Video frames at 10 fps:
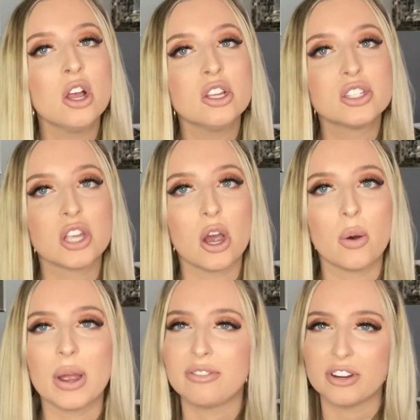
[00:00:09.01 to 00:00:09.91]
so
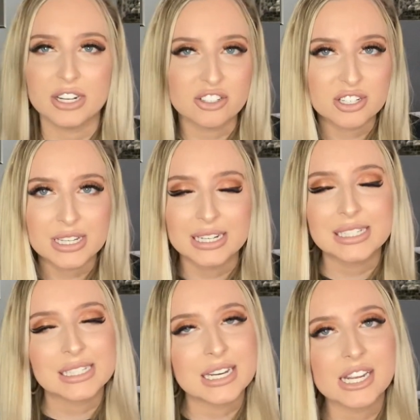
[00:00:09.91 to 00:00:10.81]
if you're interested in
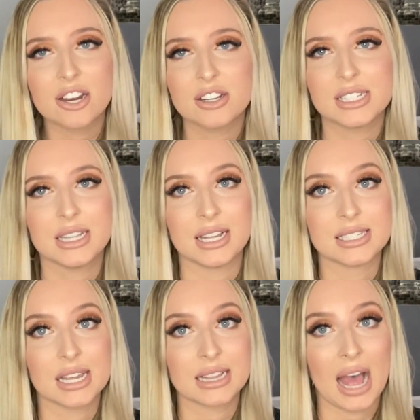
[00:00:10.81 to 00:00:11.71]
sneakers and things
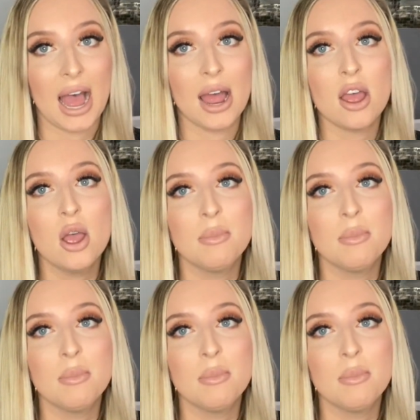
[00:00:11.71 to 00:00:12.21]
like that,